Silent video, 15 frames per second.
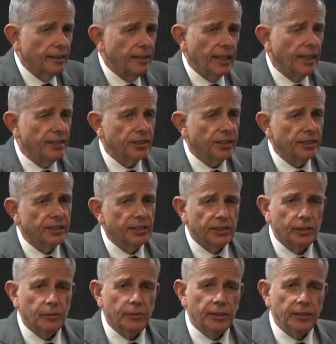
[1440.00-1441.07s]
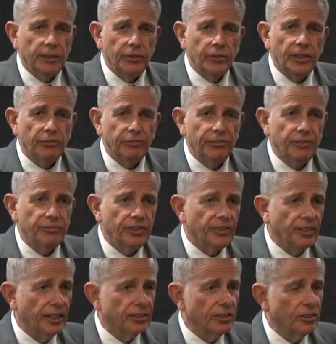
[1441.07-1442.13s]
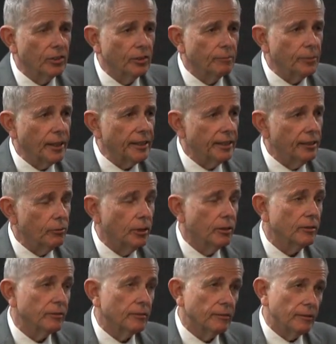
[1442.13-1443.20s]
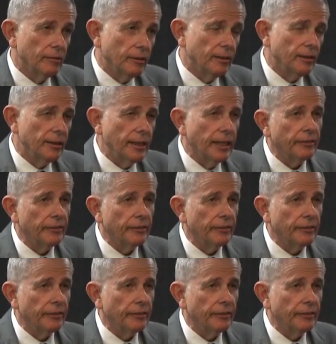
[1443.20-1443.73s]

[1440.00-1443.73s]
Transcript: aged care system, you get $50,000 packet, well, the